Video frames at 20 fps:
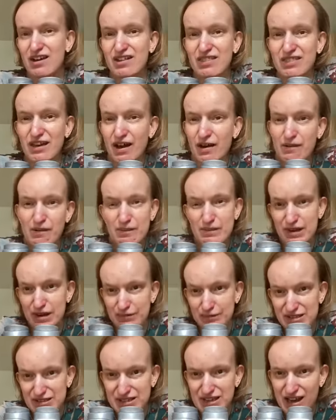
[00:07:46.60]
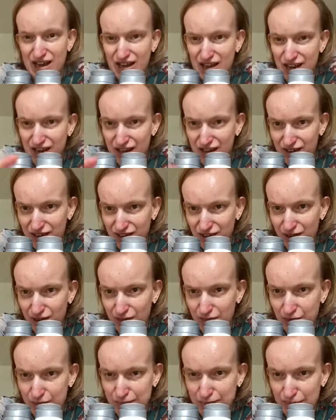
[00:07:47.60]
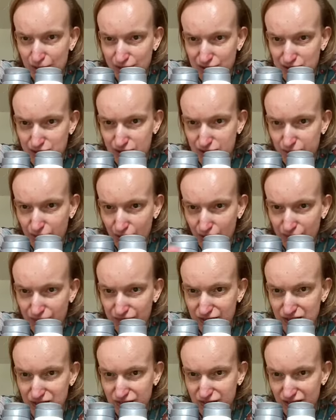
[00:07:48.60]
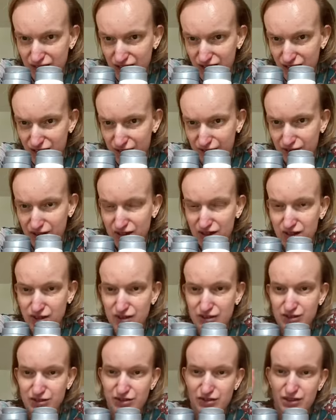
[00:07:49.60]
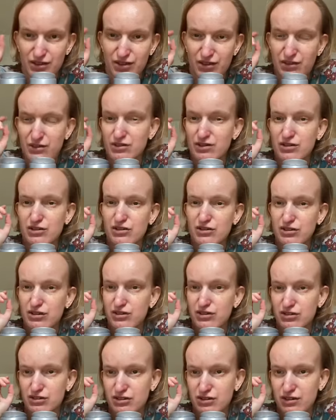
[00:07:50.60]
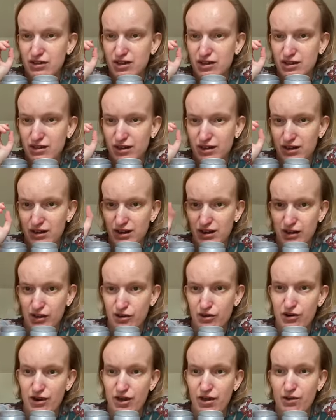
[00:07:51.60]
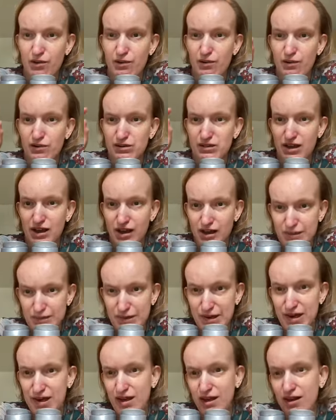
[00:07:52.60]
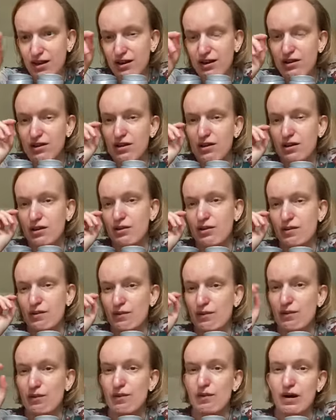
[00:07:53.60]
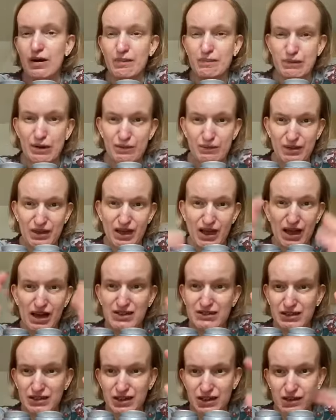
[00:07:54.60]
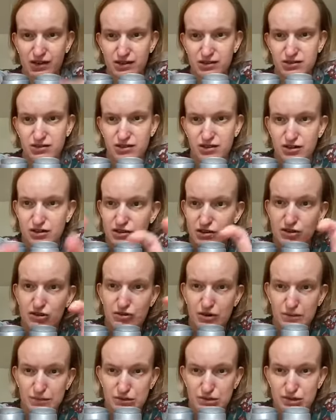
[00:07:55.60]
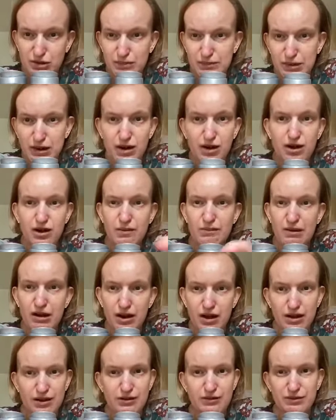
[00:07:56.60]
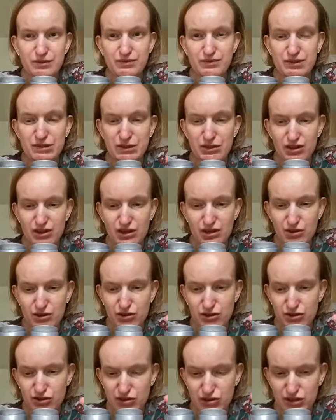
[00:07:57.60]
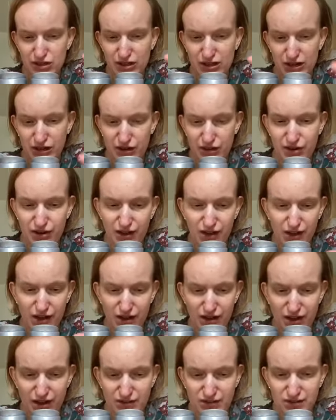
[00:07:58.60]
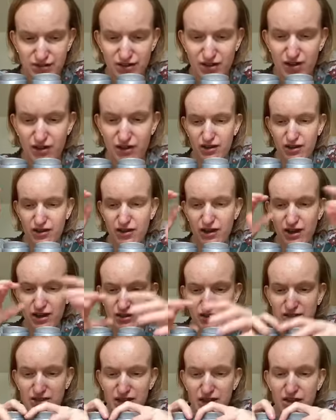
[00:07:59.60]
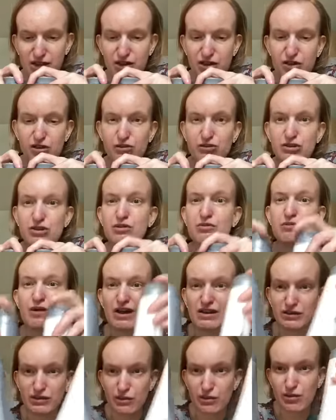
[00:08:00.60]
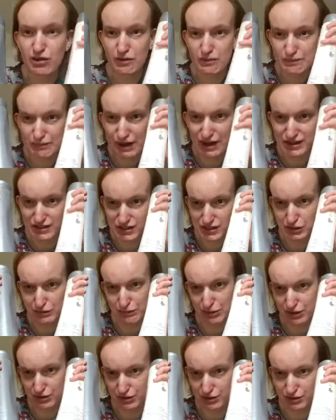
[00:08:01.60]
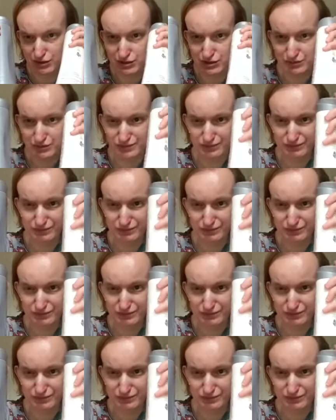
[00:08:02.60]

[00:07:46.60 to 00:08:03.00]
that I will be able to get a link on the bottom of this video so that you can just either click on it or type it in, or I'll probably add a link to the description bar below so that you can just click on it and it'll take you to where you can buy this product.